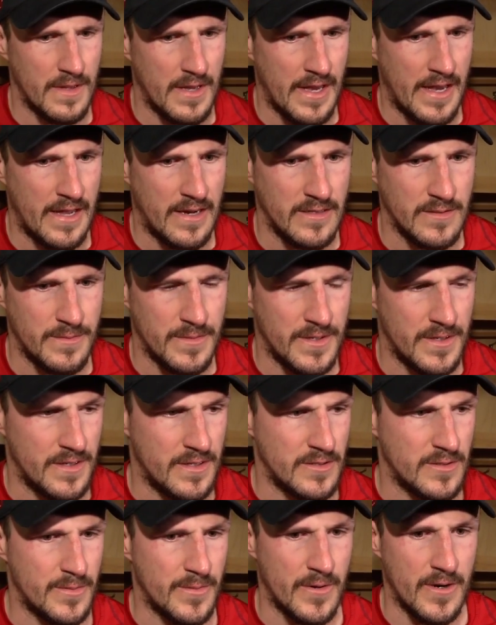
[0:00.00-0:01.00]
And he's been an
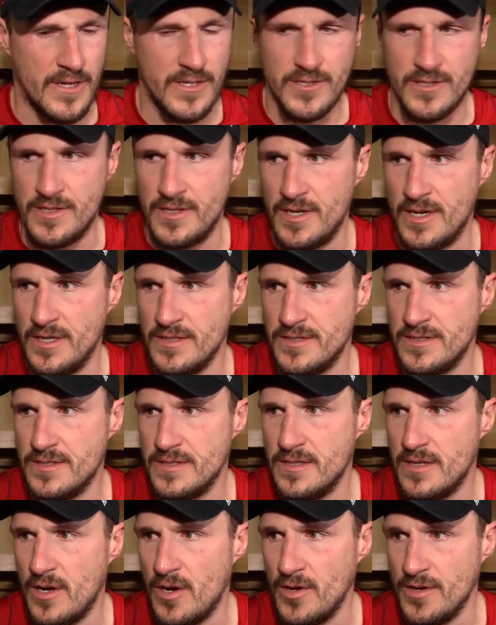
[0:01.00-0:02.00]
inspiration to us
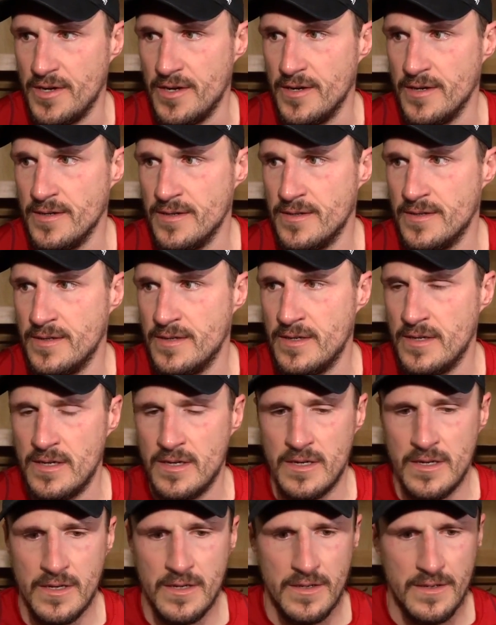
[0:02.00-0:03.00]
all year.
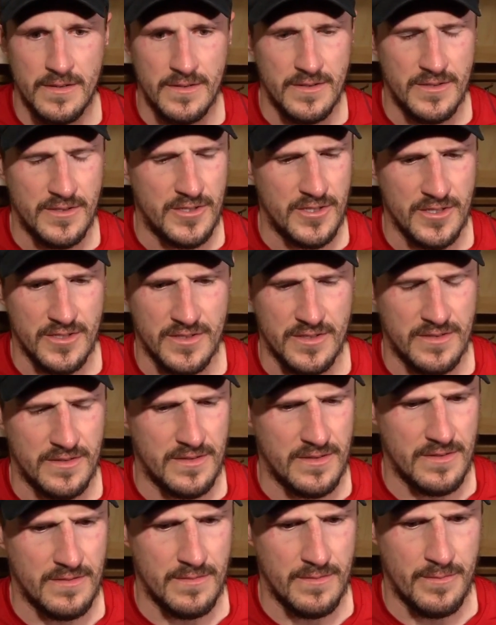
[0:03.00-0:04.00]
He's just
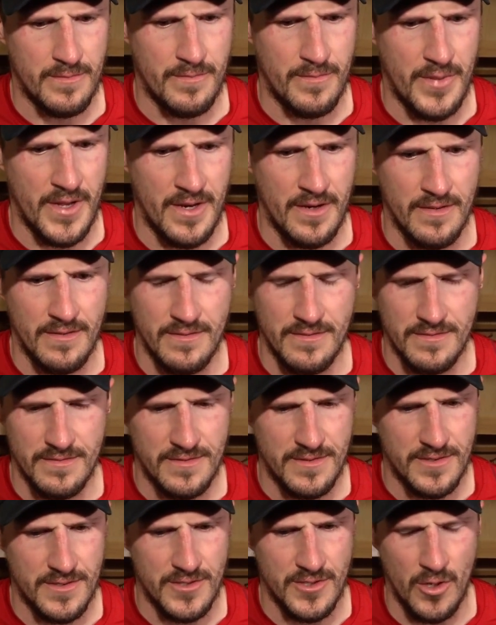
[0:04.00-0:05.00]
been
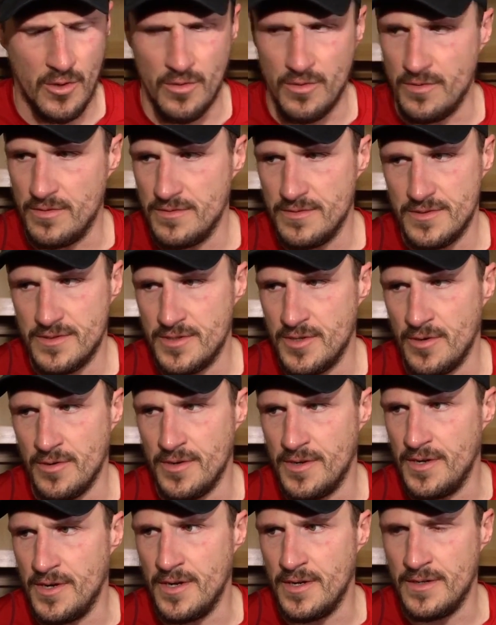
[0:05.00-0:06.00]
so so
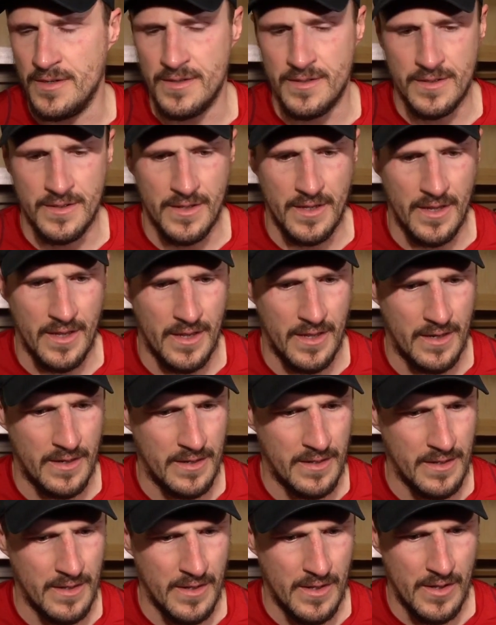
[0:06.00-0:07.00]
good, and
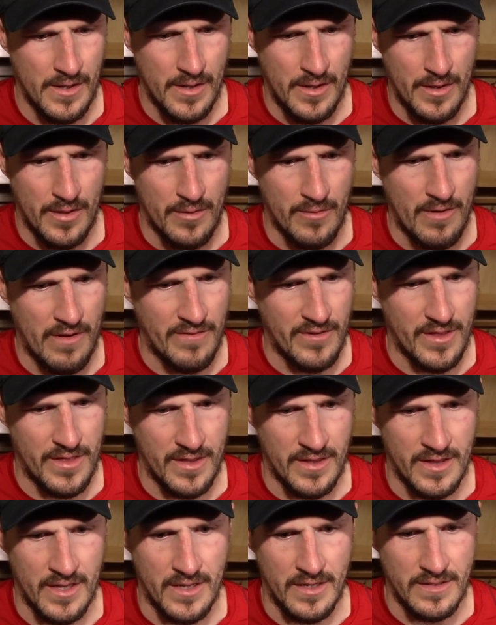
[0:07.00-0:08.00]
through
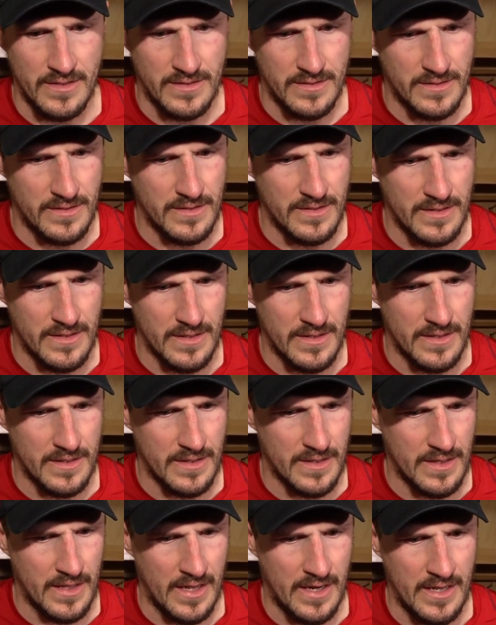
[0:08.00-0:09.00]
everything that
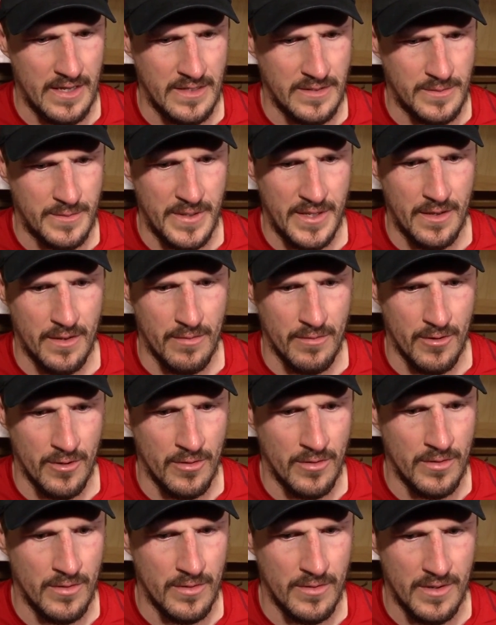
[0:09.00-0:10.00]
that he's been through
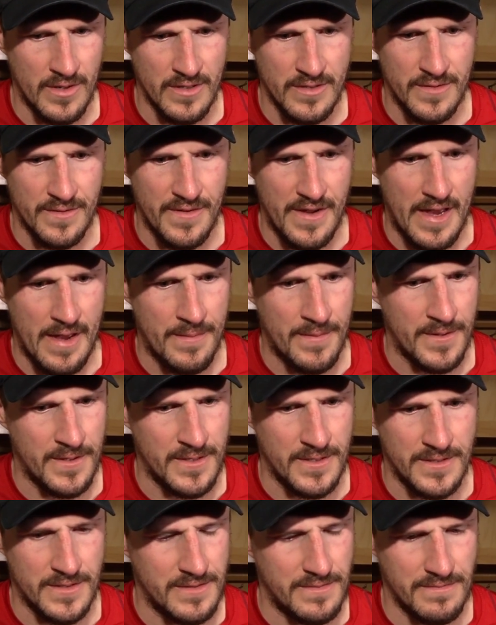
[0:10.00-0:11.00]
and his family,
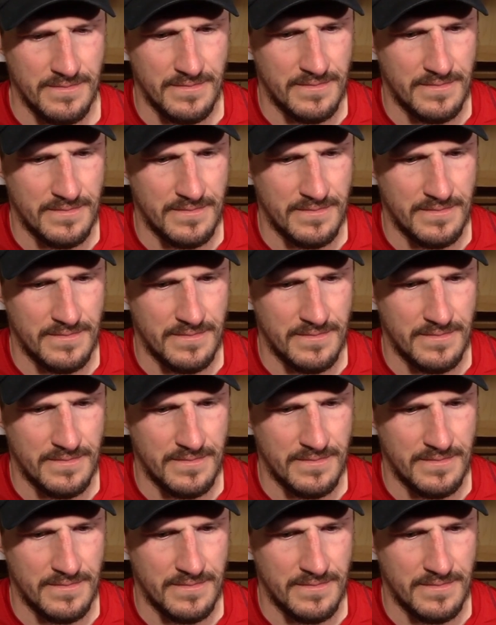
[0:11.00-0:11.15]
just